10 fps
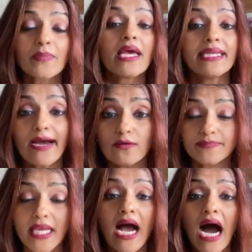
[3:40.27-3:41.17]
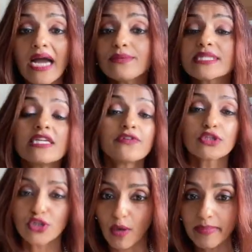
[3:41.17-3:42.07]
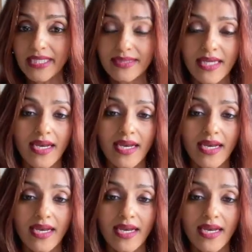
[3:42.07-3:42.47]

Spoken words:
Now, I was given a topic that